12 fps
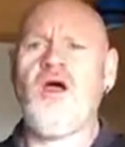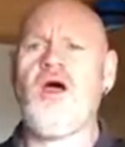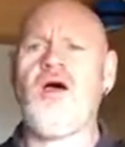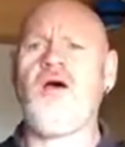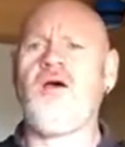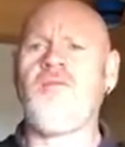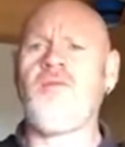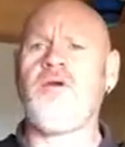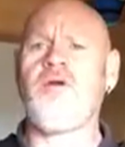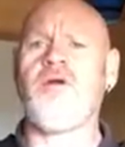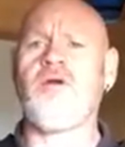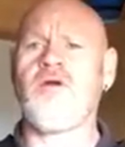Going
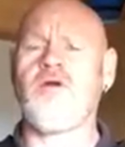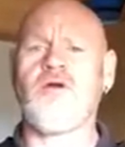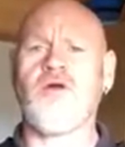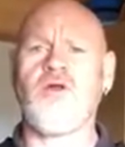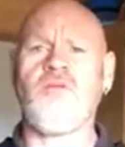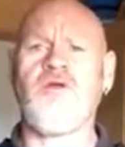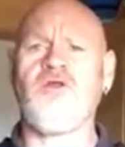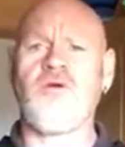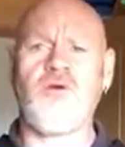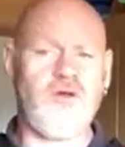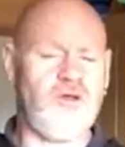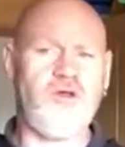to be
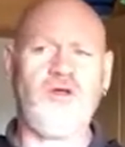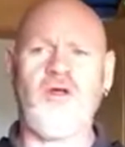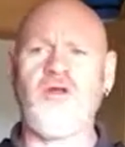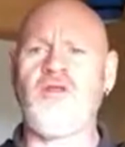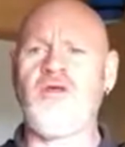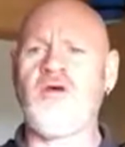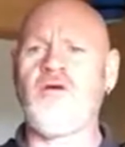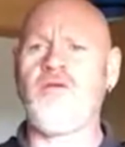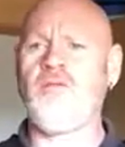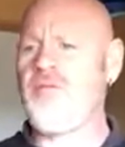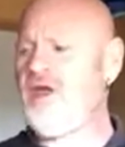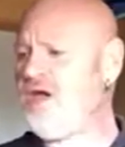doing another
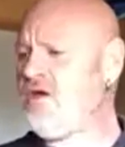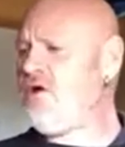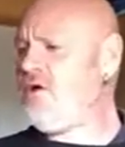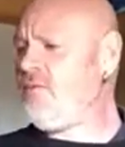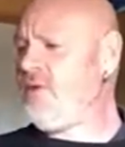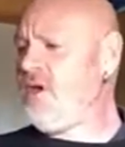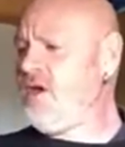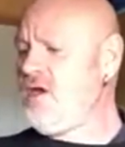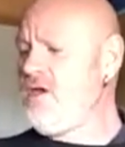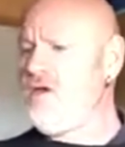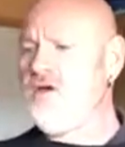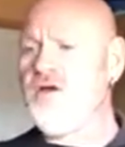black IPA.